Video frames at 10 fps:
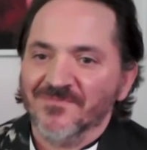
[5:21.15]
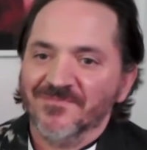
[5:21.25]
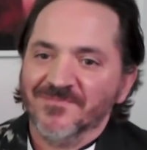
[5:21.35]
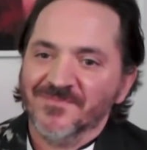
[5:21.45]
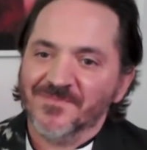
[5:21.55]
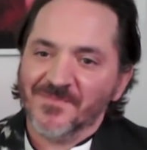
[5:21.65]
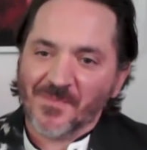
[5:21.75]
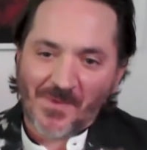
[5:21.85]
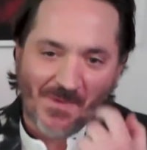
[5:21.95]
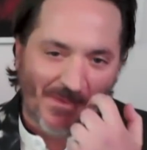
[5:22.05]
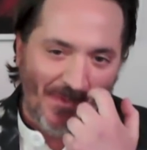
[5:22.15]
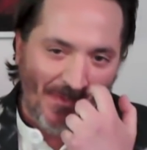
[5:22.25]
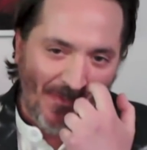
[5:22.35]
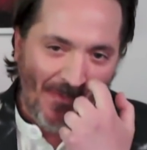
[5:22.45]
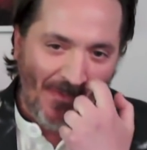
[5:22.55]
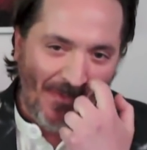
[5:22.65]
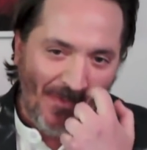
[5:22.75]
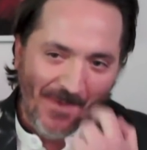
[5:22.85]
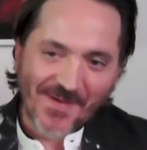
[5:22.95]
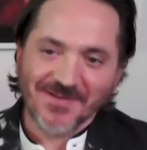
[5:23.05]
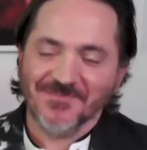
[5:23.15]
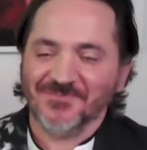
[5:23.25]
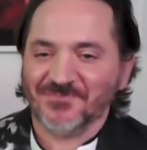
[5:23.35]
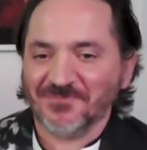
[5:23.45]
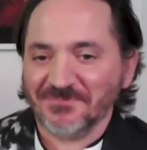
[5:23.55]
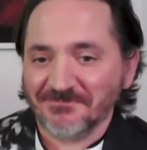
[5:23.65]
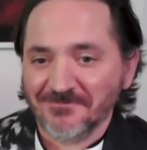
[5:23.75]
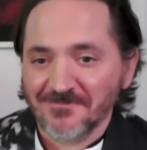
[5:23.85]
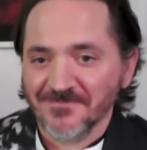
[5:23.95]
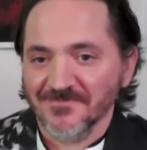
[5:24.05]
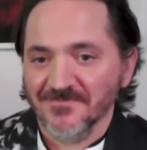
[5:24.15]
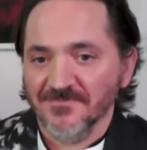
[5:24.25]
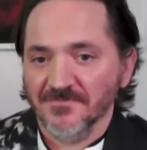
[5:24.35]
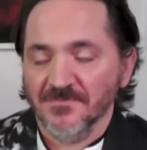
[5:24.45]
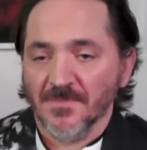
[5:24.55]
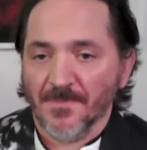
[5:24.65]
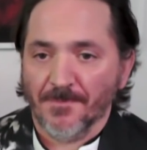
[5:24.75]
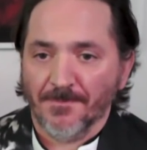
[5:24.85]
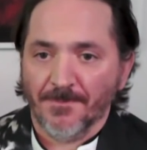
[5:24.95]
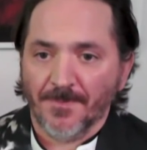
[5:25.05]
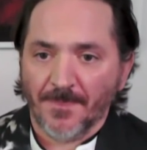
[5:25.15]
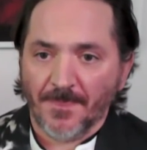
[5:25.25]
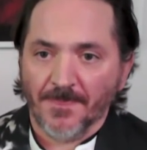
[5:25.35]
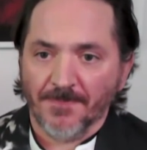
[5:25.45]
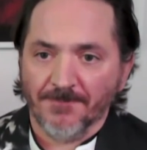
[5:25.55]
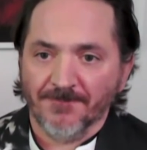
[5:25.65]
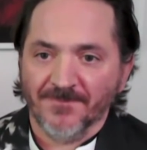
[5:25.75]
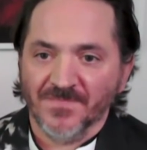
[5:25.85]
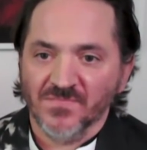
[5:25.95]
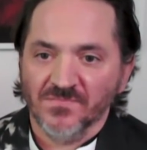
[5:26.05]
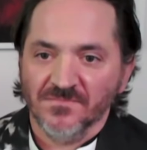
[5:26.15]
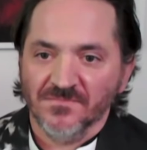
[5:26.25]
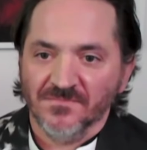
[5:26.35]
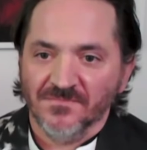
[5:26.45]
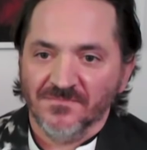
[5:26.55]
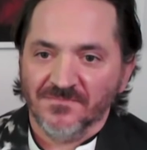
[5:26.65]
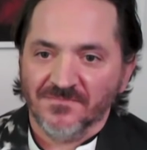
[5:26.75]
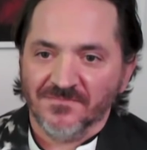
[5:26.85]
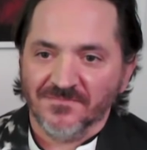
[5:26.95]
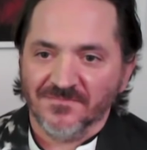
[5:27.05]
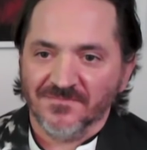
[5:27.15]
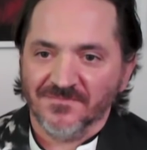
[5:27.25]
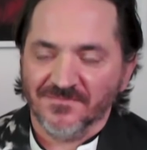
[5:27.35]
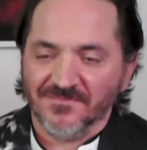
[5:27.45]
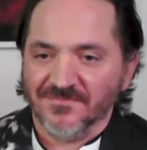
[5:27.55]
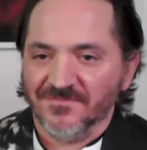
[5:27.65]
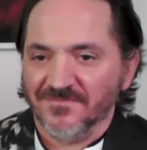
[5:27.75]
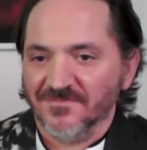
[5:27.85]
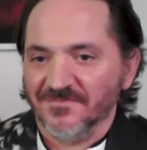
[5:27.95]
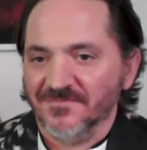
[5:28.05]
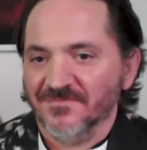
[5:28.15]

(silent)